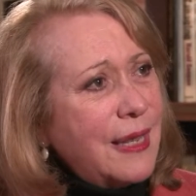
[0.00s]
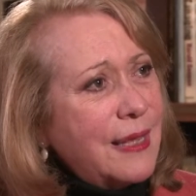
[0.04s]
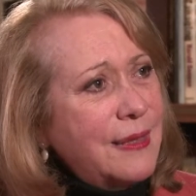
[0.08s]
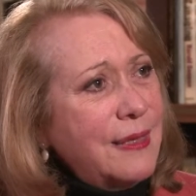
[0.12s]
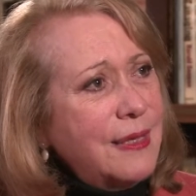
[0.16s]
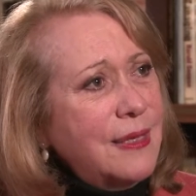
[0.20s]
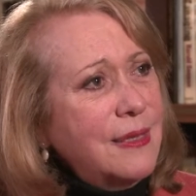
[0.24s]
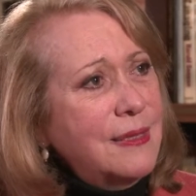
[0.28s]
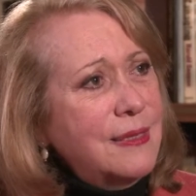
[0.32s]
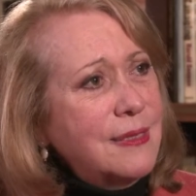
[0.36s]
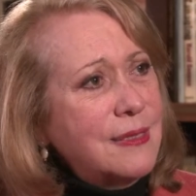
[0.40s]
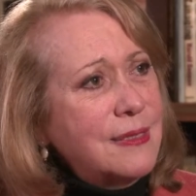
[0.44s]

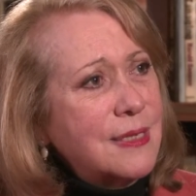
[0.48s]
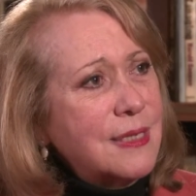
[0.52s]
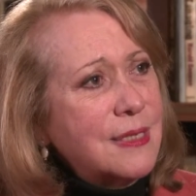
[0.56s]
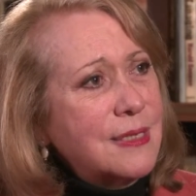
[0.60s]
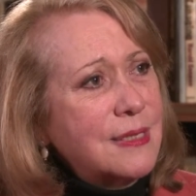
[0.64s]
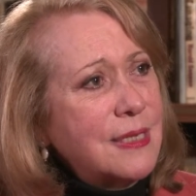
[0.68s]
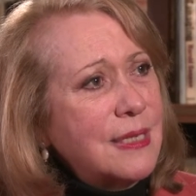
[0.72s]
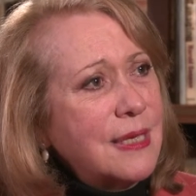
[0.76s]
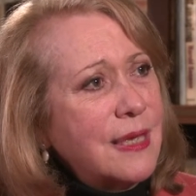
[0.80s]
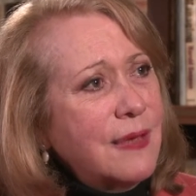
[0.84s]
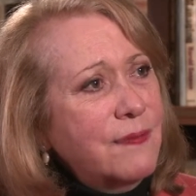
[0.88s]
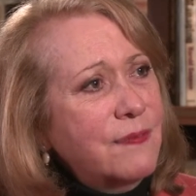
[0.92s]
think this is
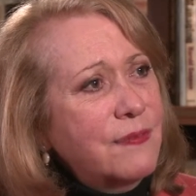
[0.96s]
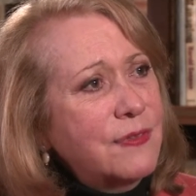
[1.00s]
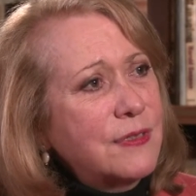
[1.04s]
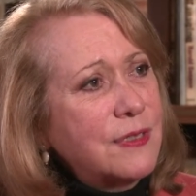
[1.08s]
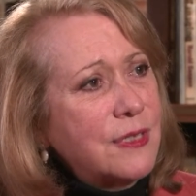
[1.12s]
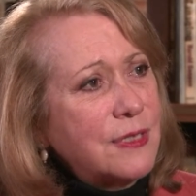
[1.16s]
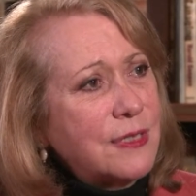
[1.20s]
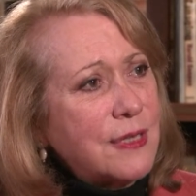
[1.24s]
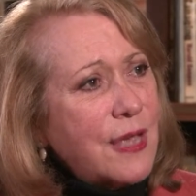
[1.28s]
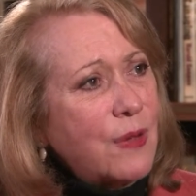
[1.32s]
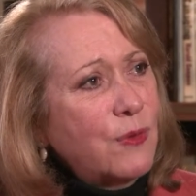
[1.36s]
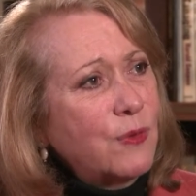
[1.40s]
the
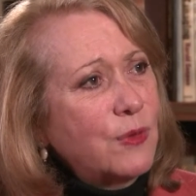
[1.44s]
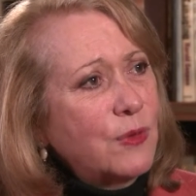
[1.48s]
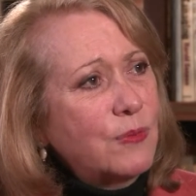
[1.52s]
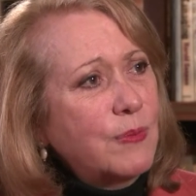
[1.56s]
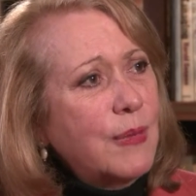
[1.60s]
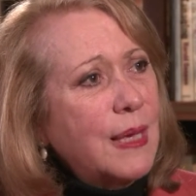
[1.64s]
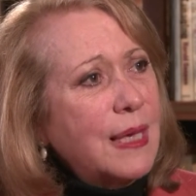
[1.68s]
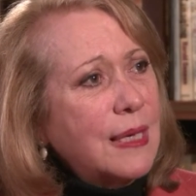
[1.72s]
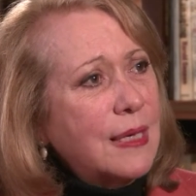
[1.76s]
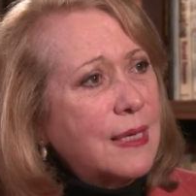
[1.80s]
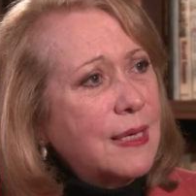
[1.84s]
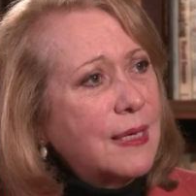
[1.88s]
emphasis I would
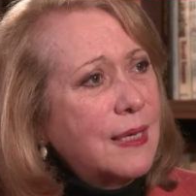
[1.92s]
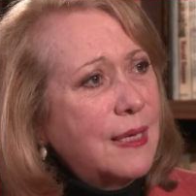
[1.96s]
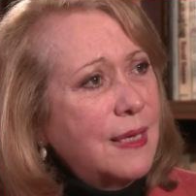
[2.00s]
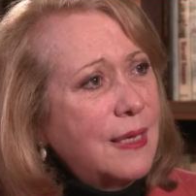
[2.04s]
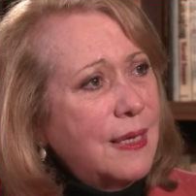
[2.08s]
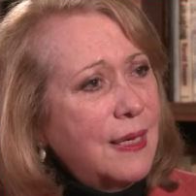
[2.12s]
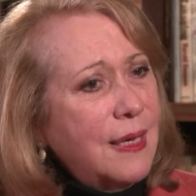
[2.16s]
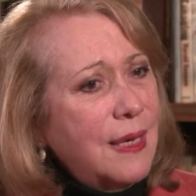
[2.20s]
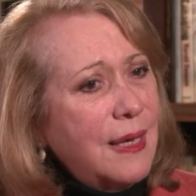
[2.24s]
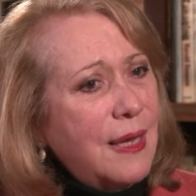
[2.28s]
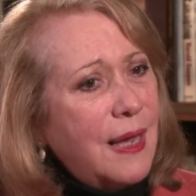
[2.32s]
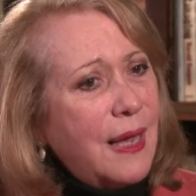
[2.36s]
make,
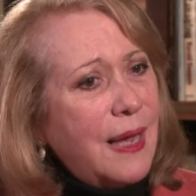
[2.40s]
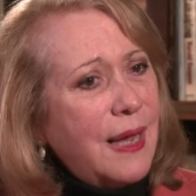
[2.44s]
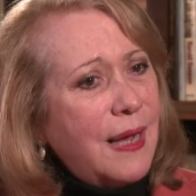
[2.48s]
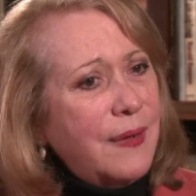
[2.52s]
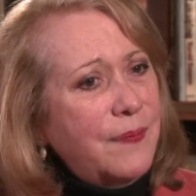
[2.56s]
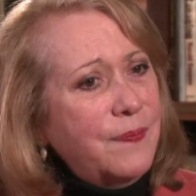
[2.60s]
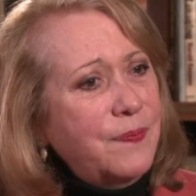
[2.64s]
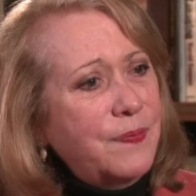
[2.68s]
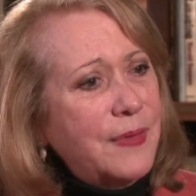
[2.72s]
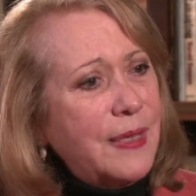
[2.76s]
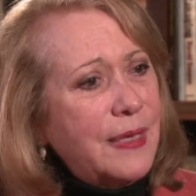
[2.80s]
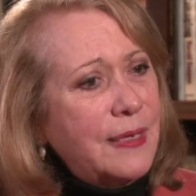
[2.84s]

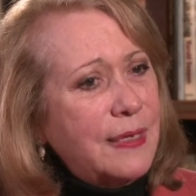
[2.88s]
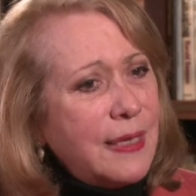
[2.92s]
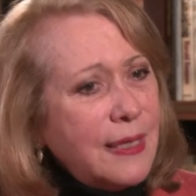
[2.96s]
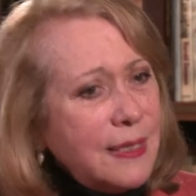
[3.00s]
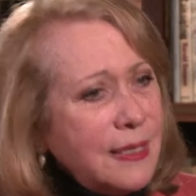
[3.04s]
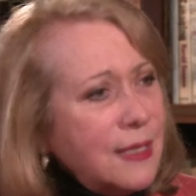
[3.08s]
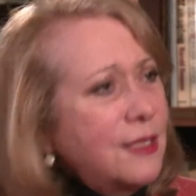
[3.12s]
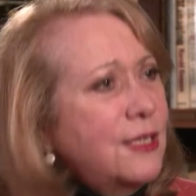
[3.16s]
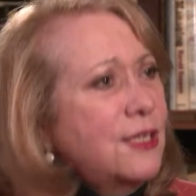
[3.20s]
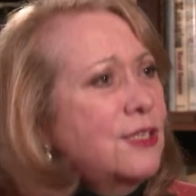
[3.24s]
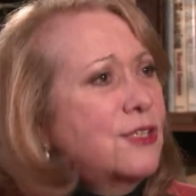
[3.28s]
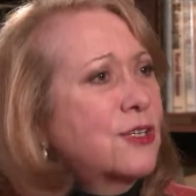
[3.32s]
that
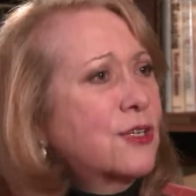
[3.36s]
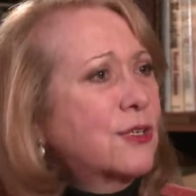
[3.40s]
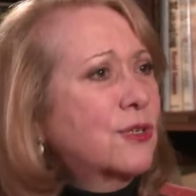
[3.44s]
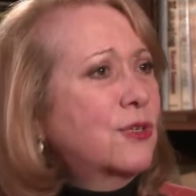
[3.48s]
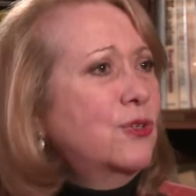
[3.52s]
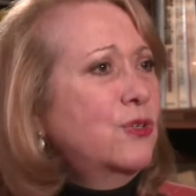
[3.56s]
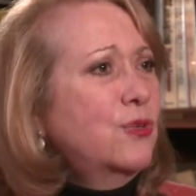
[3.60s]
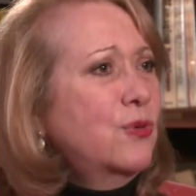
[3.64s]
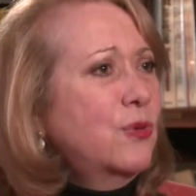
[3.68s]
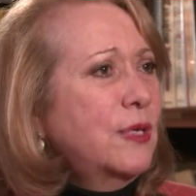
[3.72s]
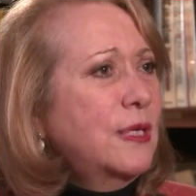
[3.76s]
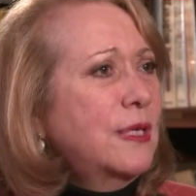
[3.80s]
any teacher can
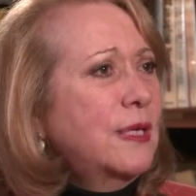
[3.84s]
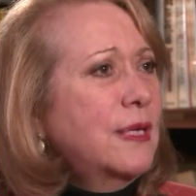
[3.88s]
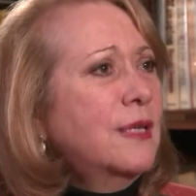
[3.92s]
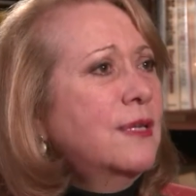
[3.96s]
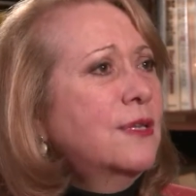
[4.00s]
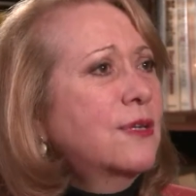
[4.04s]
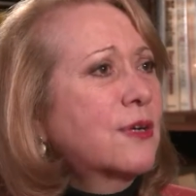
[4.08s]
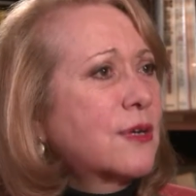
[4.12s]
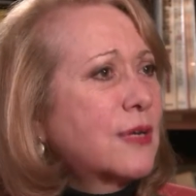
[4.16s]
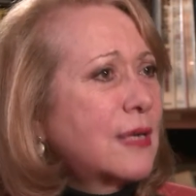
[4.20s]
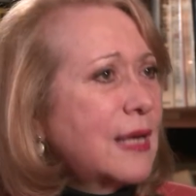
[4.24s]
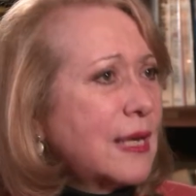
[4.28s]
do it in
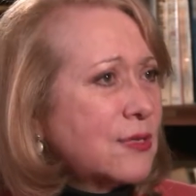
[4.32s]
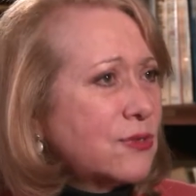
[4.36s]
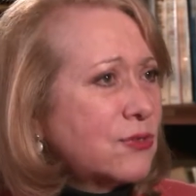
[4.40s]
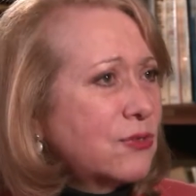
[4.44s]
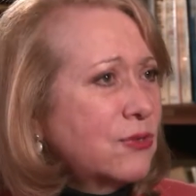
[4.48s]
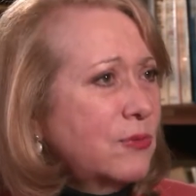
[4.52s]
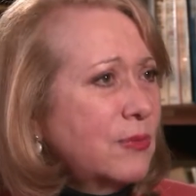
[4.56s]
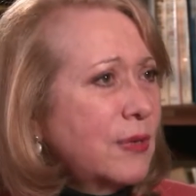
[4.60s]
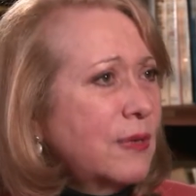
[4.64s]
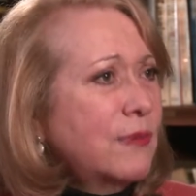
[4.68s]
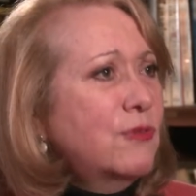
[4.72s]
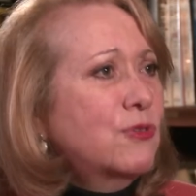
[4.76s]
their
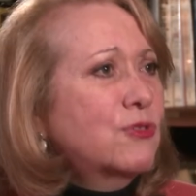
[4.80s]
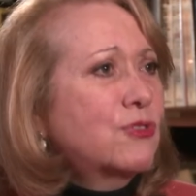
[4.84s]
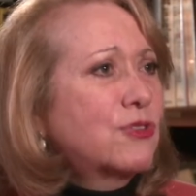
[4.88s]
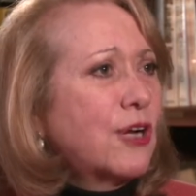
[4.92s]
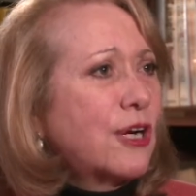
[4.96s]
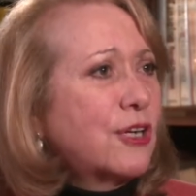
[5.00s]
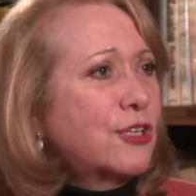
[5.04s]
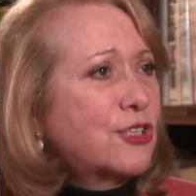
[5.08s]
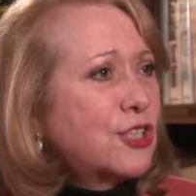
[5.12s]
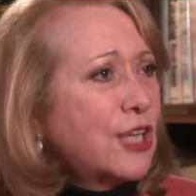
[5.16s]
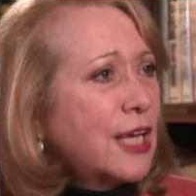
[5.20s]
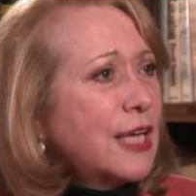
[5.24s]
classroom if you
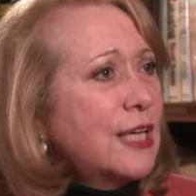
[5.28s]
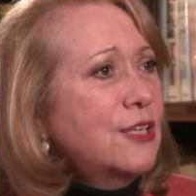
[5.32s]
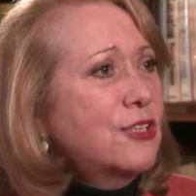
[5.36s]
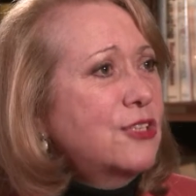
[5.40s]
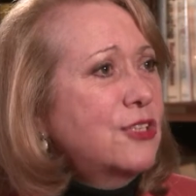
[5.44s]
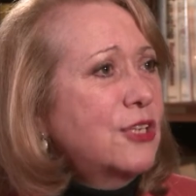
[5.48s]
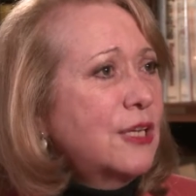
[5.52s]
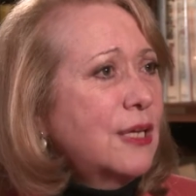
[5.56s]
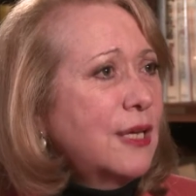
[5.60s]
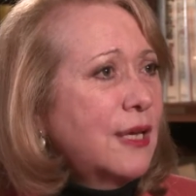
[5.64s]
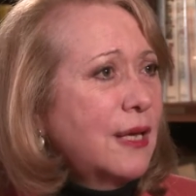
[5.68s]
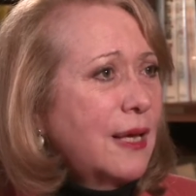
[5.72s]
start
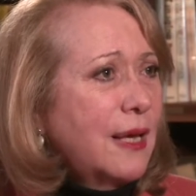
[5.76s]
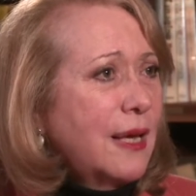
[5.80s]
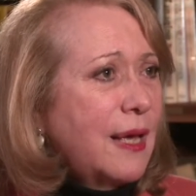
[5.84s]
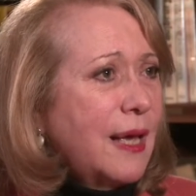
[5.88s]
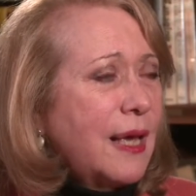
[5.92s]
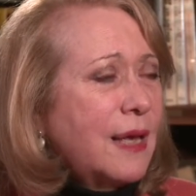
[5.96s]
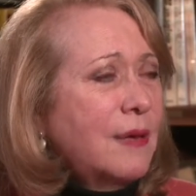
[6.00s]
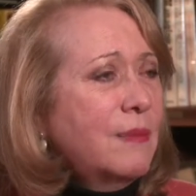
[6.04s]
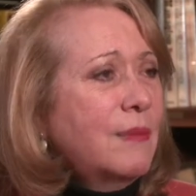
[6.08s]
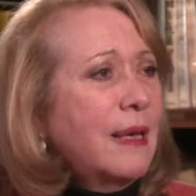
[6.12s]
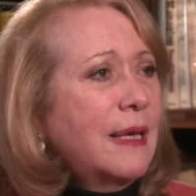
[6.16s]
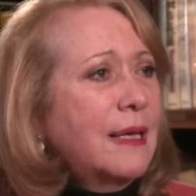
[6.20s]
changing
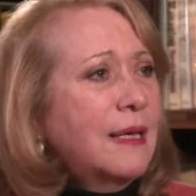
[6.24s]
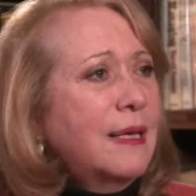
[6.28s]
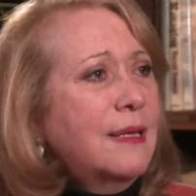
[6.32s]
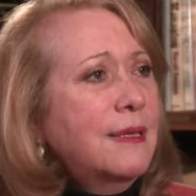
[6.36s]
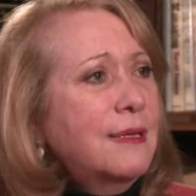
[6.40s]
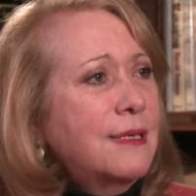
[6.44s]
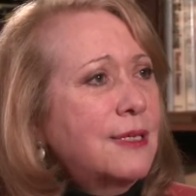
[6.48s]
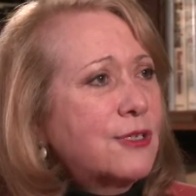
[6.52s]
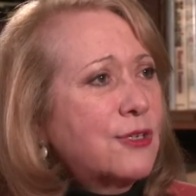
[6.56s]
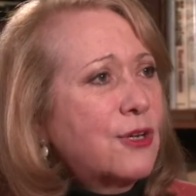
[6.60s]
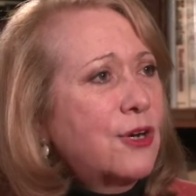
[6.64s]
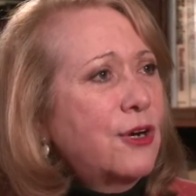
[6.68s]
and making
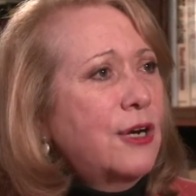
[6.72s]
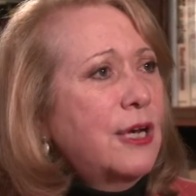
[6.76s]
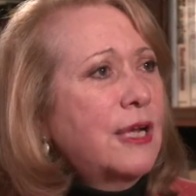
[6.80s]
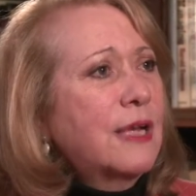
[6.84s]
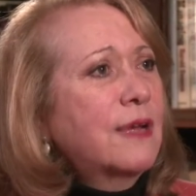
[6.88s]
these learning